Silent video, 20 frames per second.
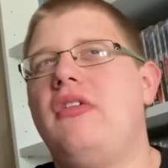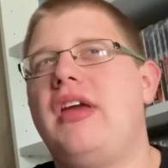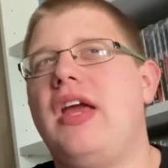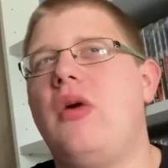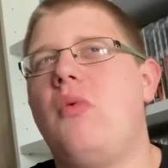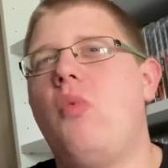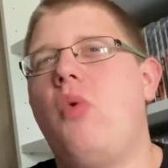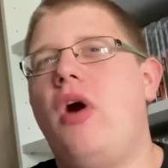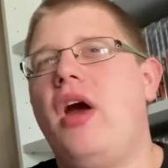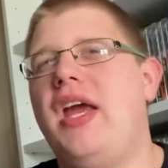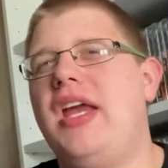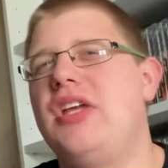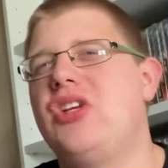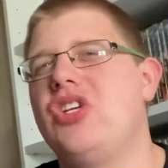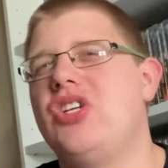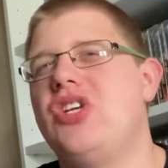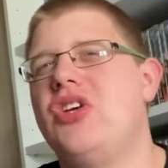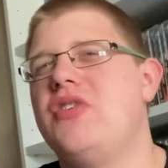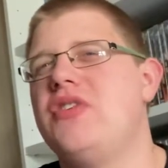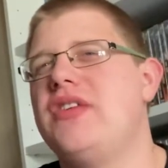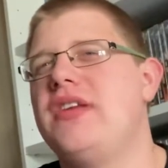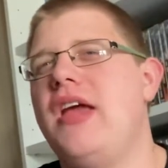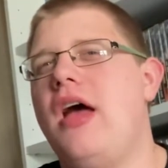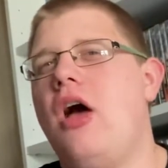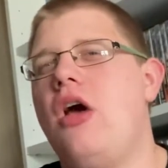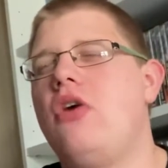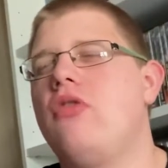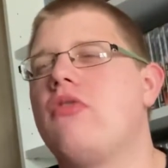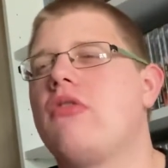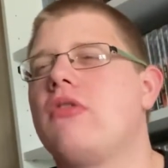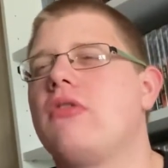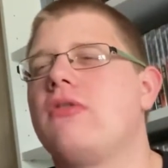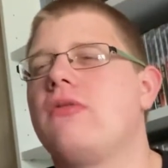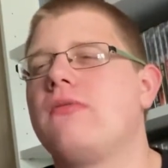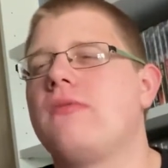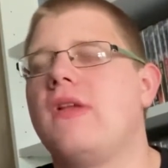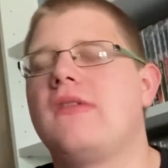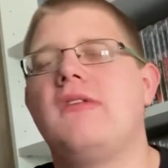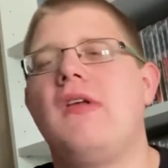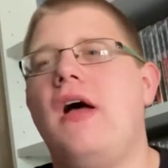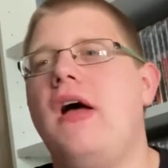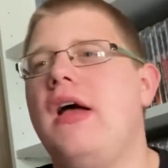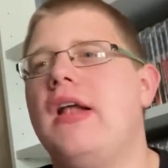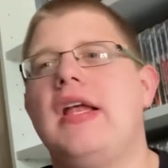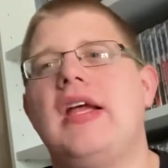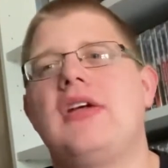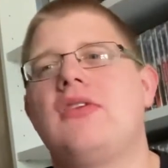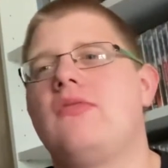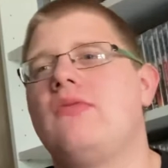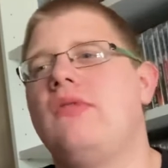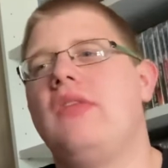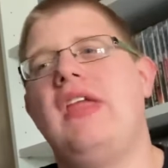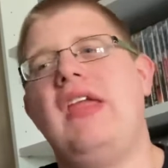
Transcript: get why he just uses the Ogrons from the Daleks.